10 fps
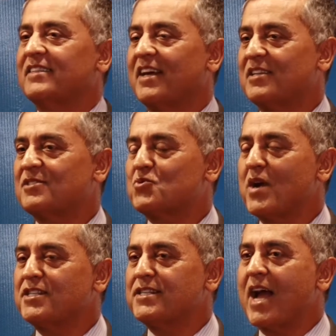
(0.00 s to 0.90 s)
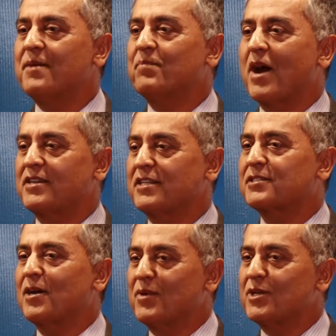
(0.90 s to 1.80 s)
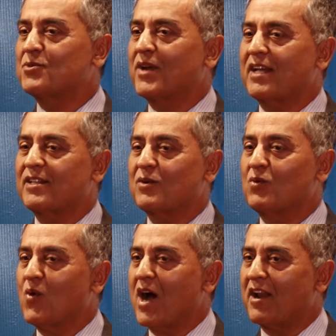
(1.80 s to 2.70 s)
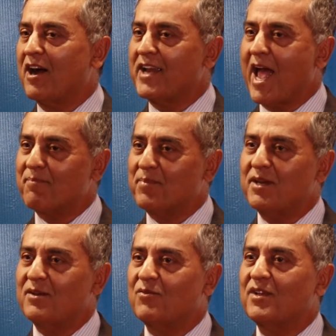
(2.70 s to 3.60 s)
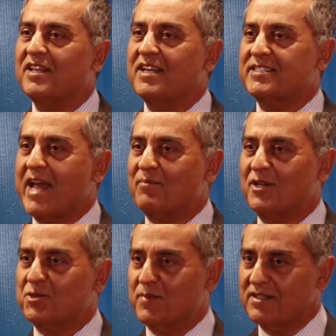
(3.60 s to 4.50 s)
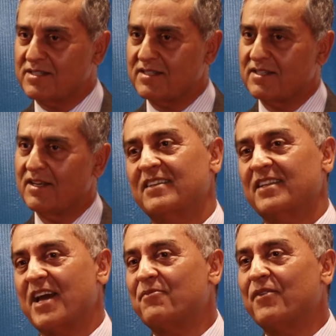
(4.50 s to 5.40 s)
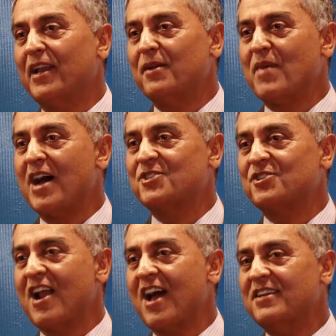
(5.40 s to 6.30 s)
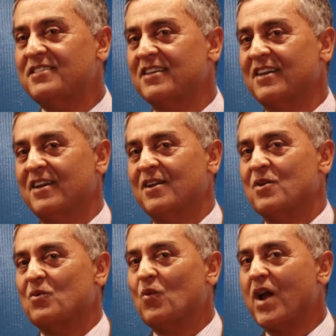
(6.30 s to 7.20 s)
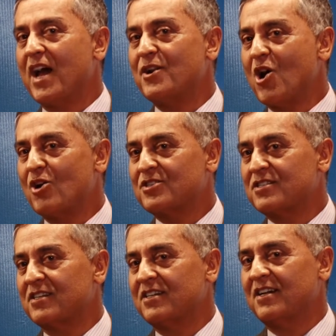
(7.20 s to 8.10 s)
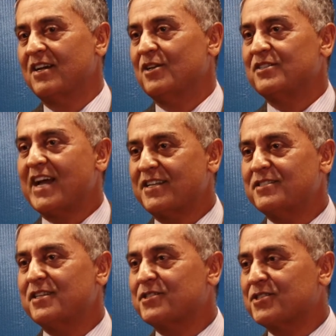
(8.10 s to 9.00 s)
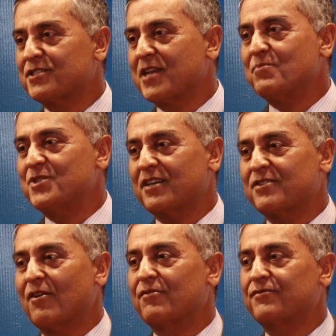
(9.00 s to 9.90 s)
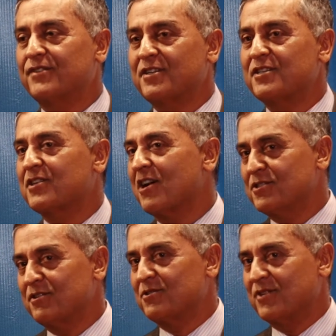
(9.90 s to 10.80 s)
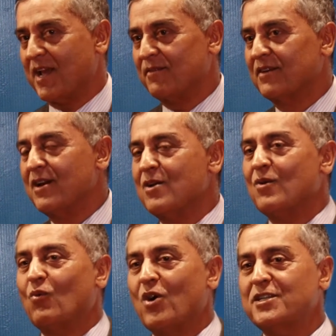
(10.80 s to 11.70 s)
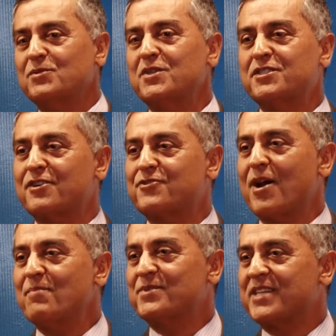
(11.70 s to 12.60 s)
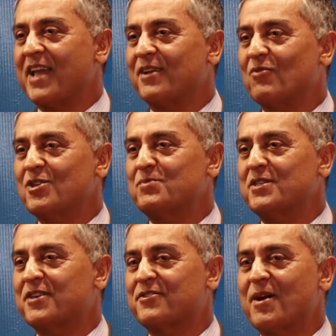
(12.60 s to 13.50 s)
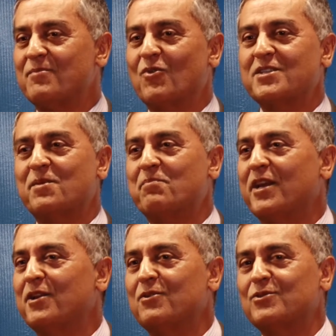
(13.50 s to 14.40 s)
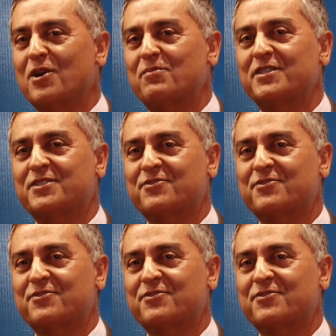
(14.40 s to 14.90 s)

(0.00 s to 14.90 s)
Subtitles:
There is 29 parties coming together who are unhappy with the establishment. They are feeling marginalized. We are not. That is the subject of the discussion today. What is Mr. Trump saying? What's Mr. Trump? What's the big news on Mr.